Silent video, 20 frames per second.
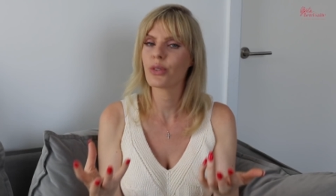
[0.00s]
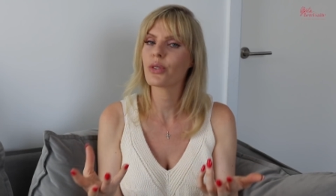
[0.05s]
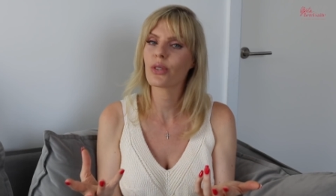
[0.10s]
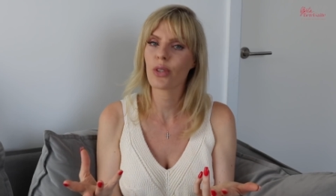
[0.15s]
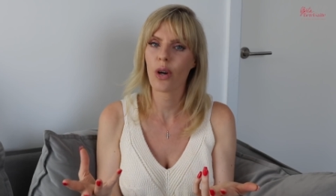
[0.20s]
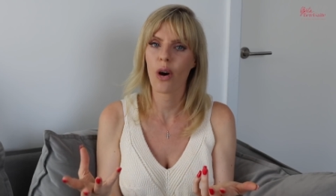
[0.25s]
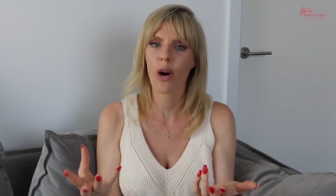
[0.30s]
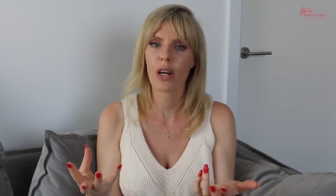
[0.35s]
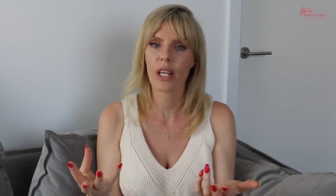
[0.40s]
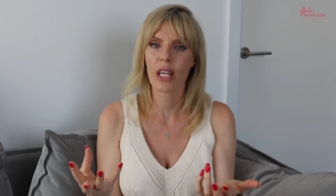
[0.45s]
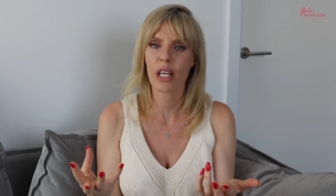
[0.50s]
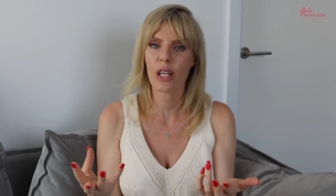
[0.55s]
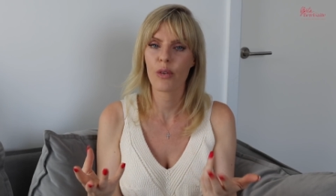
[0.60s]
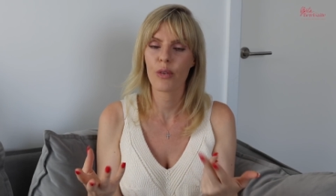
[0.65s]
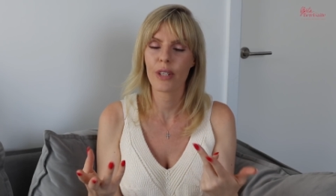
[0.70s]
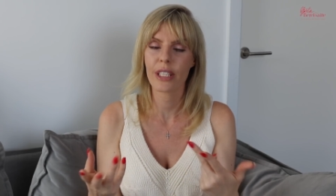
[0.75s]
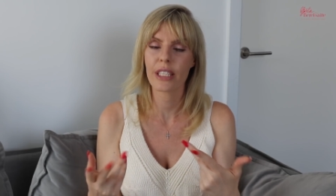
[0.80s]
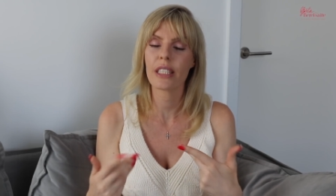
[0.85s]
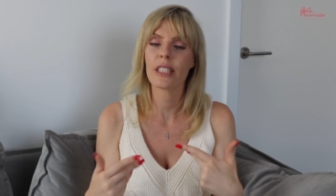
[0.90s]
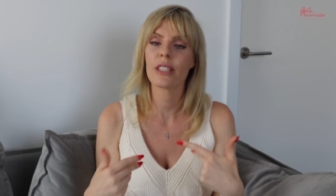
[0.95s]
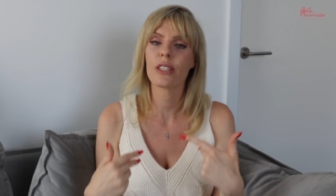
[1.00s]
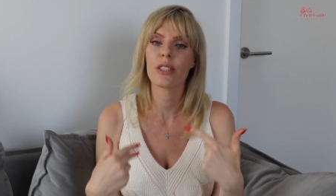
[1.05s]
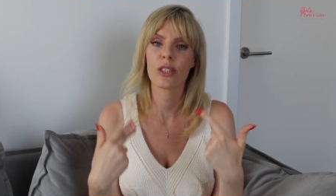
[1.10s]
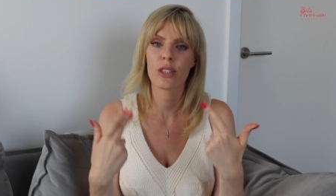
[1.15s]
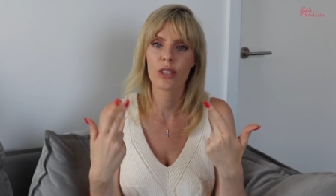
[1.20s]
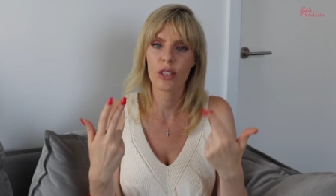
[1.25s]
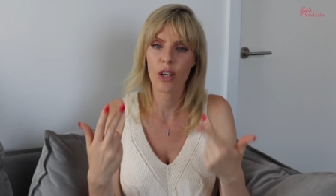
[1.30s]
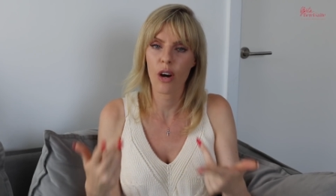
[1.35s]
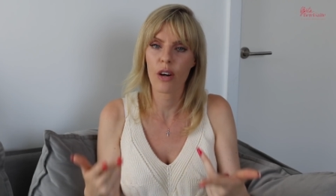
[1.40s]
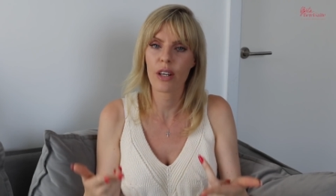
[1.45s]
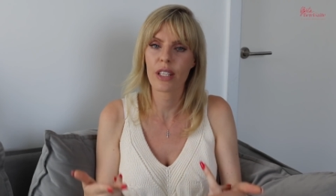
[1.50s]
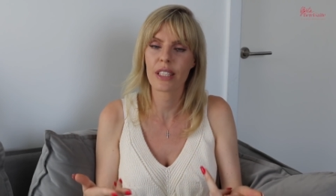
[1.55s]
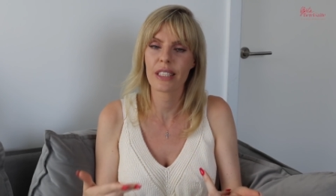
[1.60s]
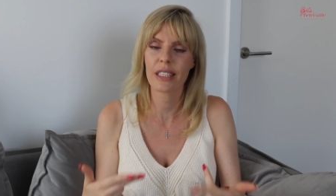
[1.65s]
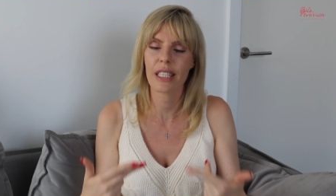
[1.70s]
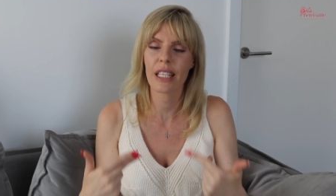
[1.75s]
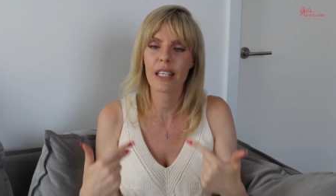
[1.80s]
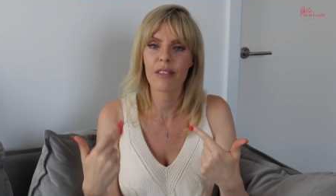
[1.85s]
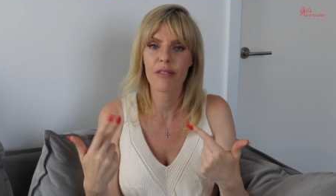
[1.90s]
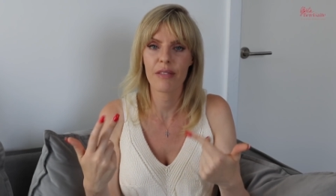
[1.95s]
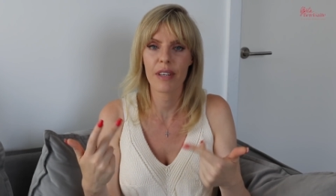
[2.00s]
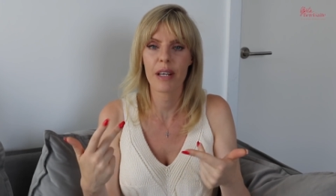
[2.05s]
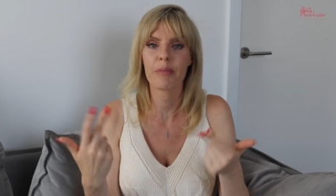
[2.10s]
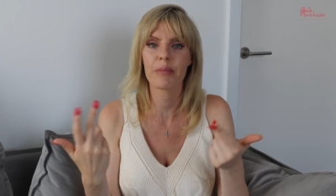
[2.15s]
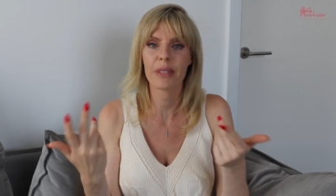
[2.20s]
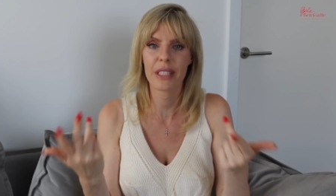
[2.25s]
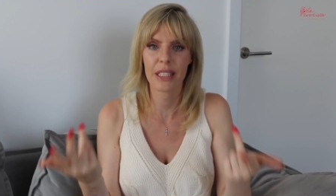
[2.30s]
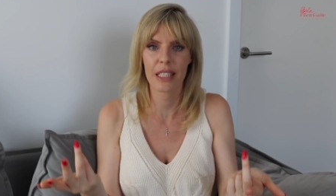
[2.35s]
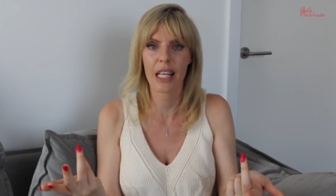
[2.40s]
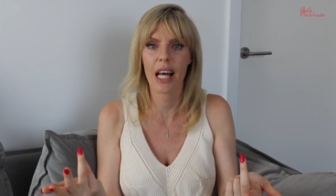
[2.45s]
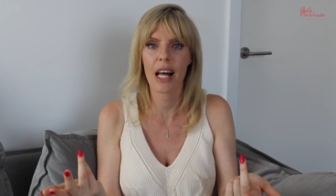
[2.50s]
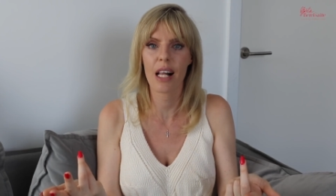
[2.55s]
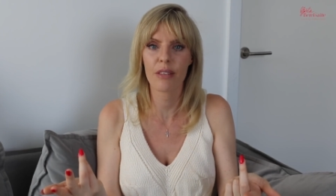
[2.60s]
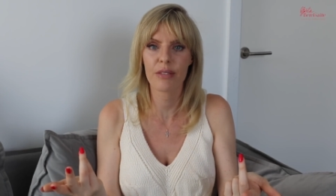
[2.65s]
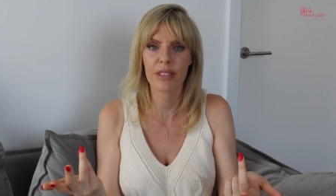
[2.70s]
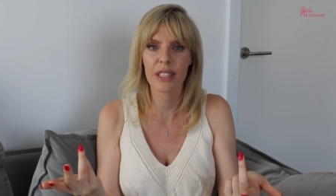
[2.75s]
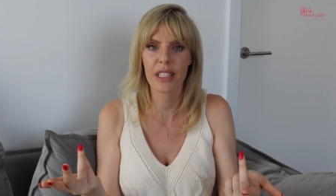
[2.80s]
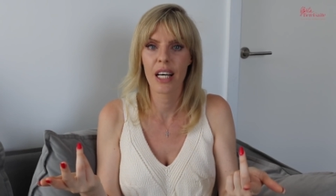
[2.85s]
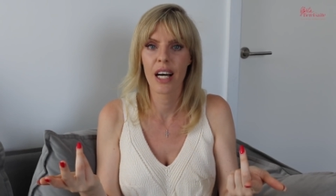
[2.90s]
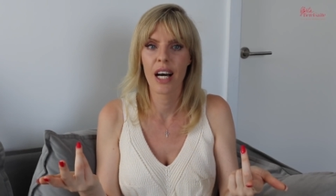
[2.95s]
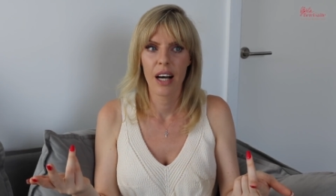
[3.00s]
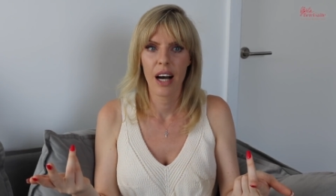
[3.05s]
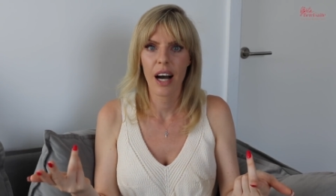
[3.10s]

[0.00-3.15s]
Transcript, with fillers: you're talking with is toxic themselves.